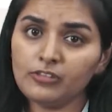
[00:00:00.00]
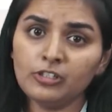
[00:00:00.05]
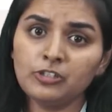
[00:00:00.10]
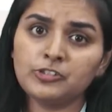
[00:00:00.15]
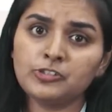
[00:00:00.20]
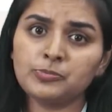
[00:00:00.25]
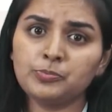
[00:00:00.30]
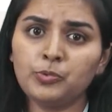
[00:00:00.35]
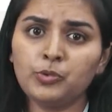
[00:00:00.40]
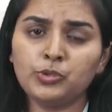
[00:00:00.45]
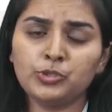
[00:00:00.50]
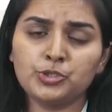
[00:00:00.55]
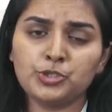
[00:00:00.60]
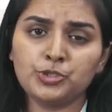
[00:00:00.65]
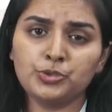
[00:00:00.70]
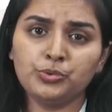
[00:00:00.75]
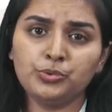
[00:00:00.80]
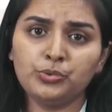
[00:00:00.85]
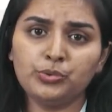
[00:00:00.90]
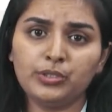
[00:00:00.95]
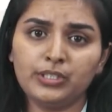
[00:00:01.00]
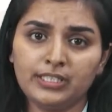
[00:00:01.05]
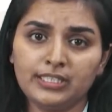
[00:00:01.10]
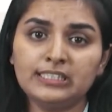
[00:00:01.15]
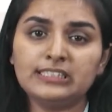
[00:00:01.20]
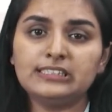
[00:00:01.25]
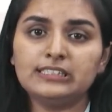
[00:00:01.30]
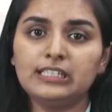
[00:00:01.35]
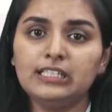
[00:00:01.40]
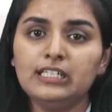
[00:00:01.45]
sports shoe
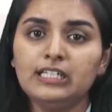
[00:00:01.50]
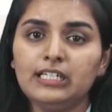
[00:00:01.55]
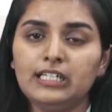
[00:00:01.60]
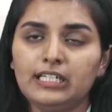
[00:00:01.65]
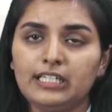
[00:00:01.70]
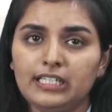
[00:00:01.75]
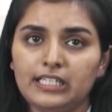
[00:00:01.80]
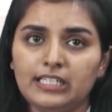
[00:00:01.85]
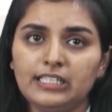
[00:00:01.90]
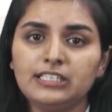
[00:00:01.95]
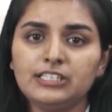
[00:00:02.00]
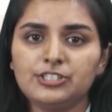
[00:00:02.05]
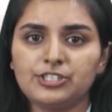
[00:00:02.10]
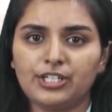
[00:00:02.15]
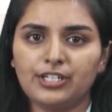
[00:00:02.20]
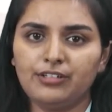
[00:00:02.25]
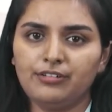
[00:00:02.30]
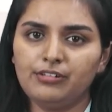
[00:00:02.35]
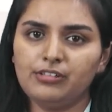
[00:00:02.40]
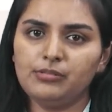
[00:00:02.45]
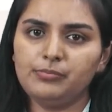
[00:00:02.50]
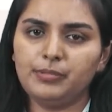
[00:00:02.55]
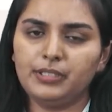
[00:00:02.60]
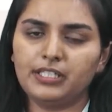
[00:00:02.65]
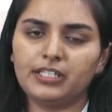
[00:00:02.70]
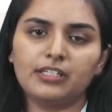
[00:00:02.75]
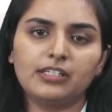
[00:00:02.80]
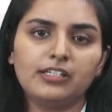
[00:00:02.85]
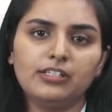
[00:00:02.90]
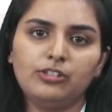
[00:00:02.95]
is in general
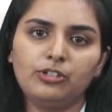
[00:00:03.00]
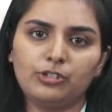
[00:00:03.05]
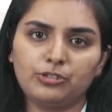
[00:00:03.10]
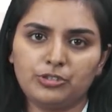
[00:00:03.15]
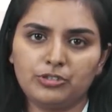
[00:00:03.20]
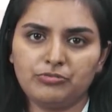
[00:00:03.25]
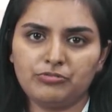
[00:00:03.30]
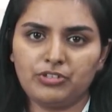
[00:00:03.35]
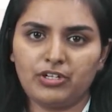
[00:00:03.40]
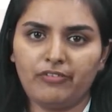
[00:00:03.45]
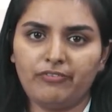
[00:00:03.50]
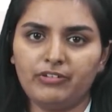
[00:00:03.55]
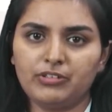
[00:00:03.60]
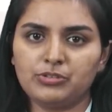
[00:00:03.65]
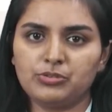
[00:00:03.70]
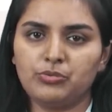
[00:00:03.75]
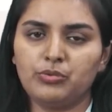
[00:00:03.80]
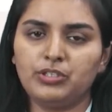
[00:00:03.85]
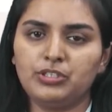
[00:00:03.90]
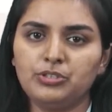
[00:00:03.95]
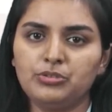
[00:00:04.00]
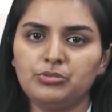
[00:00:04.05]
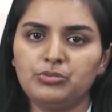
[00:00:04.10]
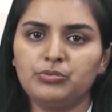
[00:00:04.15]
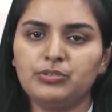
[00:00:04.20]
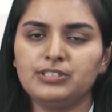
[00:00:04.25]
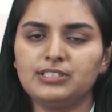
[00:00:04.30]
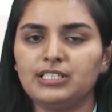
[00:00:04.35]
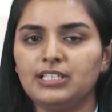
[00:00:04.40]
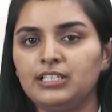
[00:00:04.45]
bringing a lot of traffic. So what you do
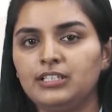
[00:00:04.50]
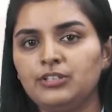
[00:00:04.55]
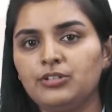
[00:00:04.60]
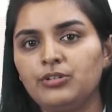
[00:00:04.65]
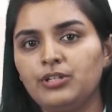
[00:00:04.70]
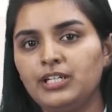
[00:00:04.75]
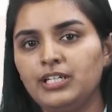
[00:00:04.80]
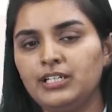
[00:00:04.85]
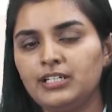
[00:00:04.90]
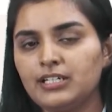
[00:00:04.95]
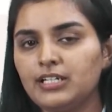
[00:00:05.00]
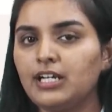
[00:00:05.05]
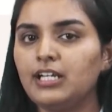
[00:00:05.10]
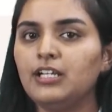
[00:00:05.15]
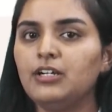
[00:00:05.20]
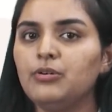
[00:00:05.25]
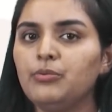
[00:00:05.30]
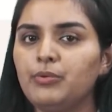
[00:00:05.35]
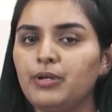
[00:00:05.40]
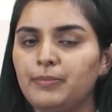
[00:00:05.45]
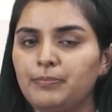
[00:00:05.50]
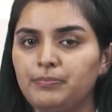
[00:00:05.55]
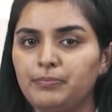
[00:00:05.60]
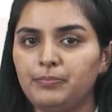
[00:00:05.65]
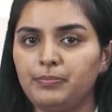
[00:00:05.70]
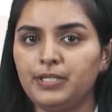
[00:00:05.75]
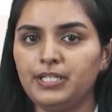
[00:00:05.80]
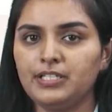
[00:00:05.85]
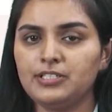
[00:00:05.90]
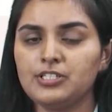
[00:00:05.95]
is, in your entire web
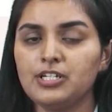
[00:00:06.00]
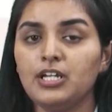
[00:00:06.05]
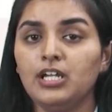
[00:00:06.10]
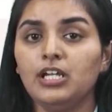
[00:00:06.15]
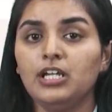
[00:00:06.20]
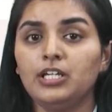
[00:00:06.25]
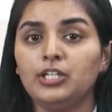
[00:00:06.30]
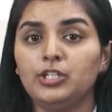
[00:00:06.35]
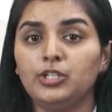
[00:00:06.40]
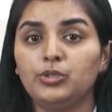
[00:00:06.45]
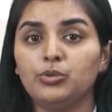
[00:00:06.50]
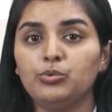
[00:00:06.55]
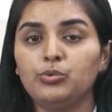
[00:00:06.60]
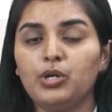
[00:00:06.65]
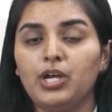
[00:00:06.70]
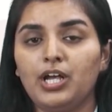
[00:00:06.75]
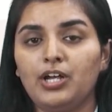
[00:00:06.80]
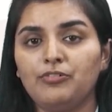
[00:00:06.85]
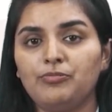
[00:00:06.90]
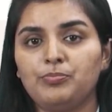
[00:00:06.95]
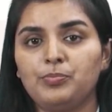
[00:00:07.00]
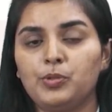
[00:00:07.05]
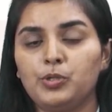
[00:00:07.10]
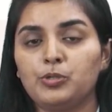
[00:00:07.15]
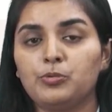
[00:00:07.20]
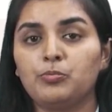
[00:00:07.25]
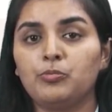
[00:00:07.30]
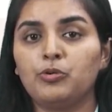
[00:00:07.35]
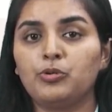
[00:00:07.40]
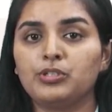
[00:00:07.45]
page, you have
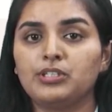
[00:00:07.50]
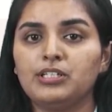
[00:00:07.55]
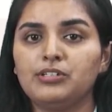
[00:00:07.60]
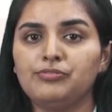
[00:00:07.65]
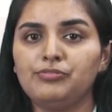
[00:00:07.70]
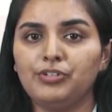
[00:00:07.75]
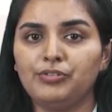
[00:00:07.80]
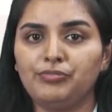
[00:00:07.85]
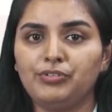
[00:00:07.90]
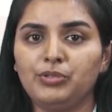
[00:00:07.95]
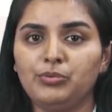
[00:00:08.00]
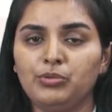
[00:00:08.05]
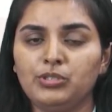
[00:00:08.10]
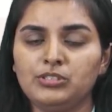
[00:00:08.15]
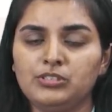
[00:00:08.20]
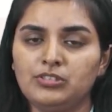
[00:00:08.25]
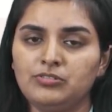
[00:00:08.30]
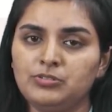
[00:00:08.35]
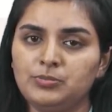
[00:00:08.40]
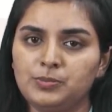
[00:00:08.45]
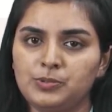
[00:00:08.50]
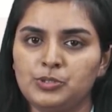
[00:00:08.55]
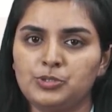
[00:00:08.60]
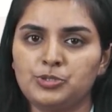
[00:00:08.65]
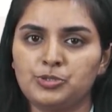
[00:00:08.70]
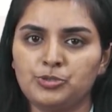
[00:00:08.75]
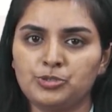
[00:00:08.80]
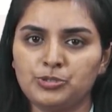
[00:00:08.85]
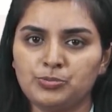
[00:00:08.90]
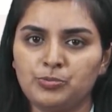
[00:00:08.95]
put more than 50 words of sports
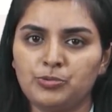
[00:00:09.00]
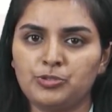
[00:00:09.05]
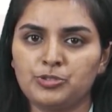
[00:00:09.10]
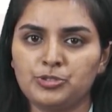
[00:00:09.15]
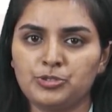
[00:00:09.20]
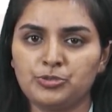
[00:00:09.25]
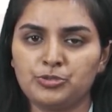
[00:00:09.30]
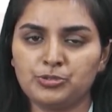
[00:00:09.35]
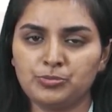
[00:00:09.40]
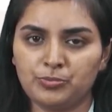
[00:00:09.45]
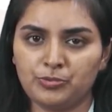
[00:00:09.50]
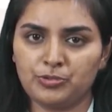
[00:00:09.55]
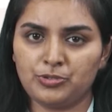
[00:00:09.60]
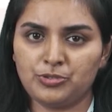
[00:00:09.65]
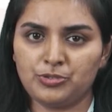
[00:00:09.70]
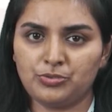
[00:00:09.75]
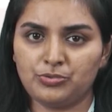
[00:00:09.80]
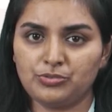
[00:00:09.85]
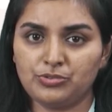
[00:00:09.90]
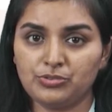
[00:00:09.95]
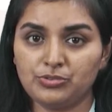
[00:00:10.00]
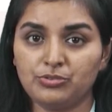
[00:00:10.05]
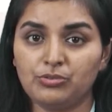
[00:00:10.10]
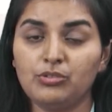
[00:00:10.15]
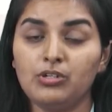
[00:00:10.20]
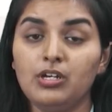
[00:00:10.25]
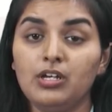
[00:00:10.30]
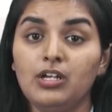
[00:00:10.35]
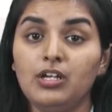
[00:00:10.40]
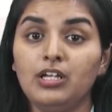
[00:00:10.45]
shoes, sports shoes, sports shoes.
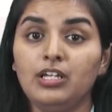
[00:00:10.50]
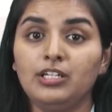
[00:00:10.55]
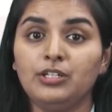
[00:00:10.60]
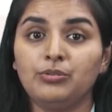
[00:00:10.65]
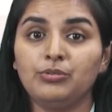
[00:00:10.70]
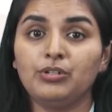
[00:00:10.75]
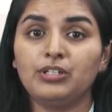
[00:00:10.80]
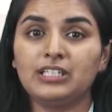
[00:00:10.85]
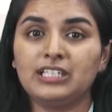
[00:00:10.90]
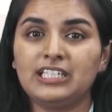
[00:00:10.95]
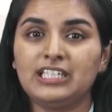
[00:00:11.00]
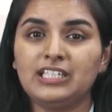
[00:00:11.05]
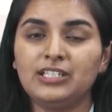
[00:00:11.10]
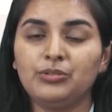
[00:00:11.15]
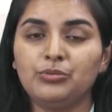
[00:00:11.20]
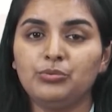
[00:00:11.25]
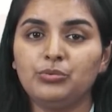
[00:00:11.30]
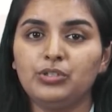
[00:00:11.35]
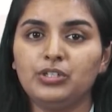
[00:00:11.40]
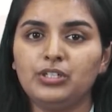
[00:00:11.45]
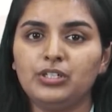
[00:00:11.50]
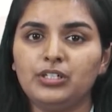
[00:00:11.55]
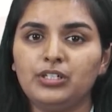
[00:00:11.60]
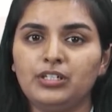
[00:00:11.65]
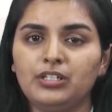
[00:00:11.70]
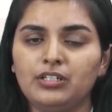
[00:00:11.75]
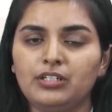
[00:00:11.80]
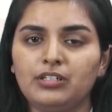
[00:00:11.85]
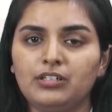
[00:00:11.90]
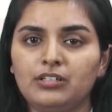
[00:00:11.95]
So keyword